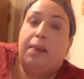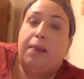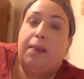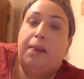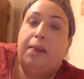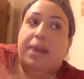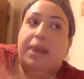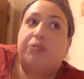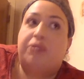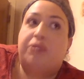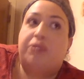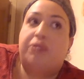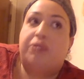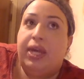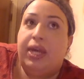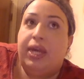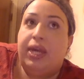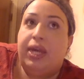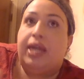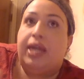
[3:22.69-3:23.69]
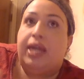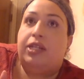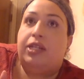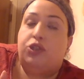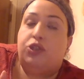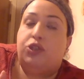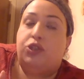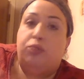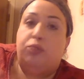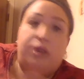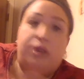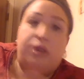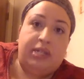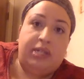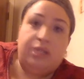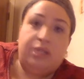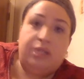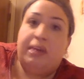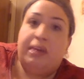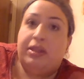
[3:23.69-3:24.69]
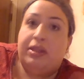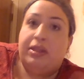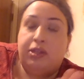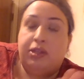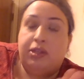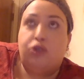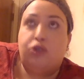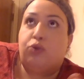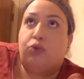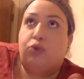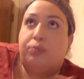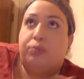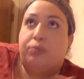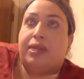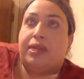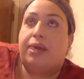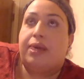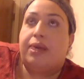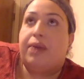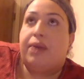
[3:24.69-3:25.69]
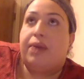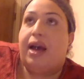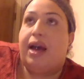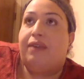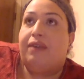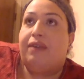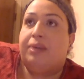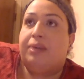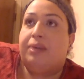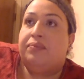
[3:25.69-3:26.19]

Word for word: but I was going in to participate in this group that they were having.